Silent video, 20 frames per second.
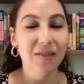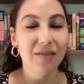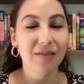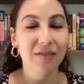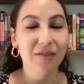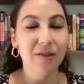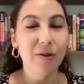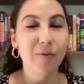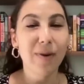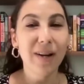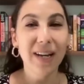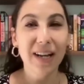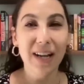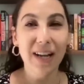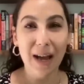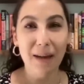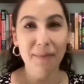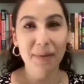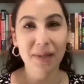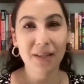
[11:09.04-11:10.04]
you know, when it
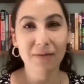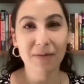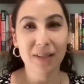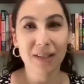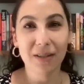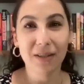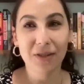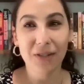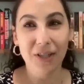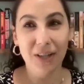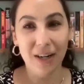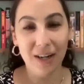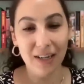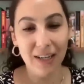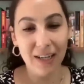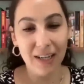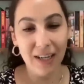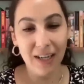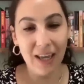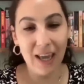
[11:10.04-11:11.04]
happened, it was so
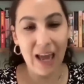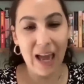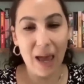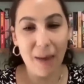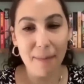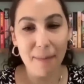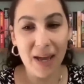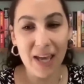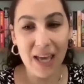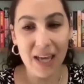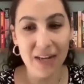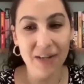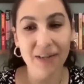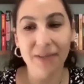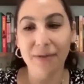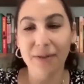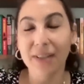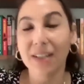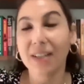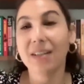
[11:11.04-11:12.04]
shocking. And my editor
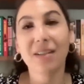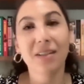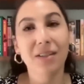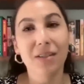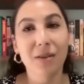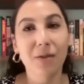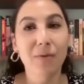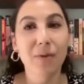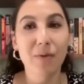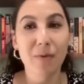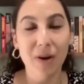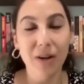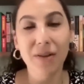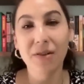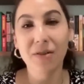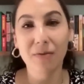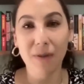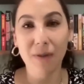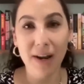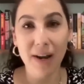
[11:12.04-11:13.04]
was like, you know, we want
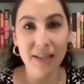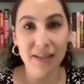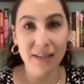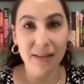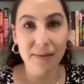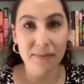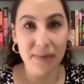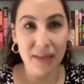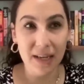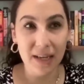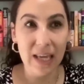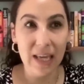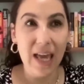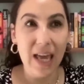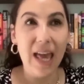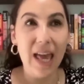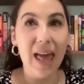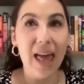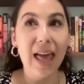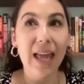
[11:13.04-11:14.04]
you to write something.
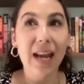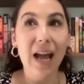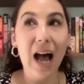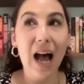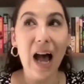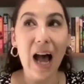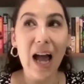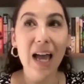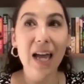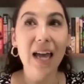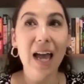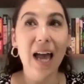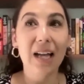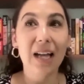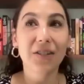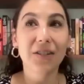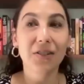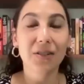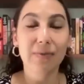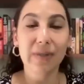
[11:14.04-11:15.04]
And I
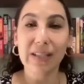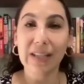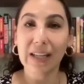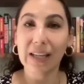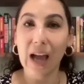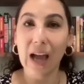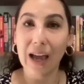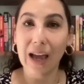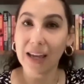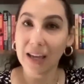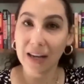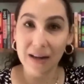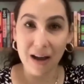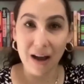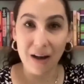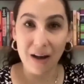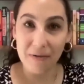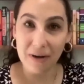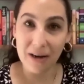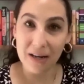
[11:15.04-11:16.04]
actually was like, I
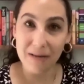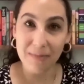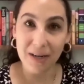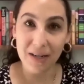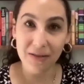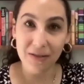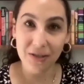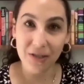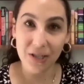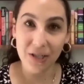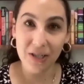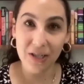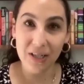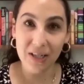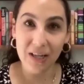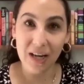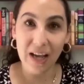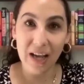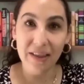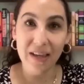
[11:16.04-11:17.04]
cannot write about
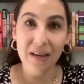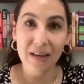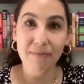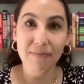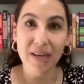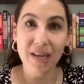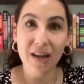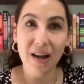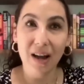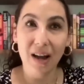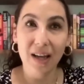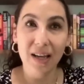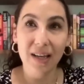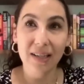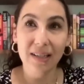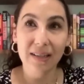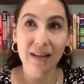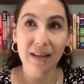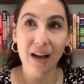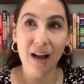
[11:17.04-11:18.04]
Gigi. I think
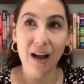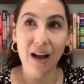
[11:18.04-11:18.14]
because